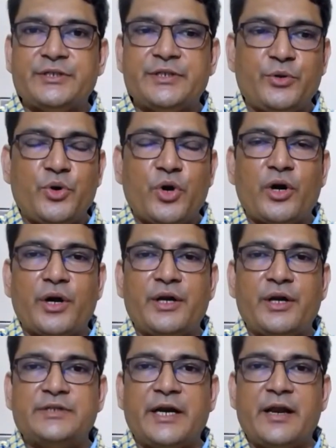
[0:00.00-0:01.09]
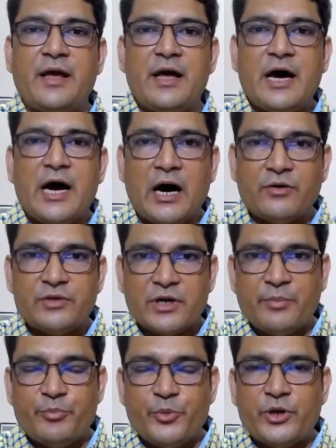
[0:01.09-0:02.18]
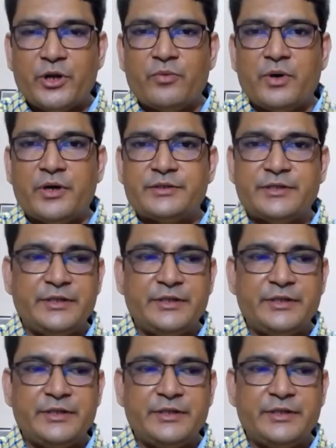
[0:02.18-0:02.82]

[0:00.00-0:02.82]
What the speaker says: They do not understand how the computer works.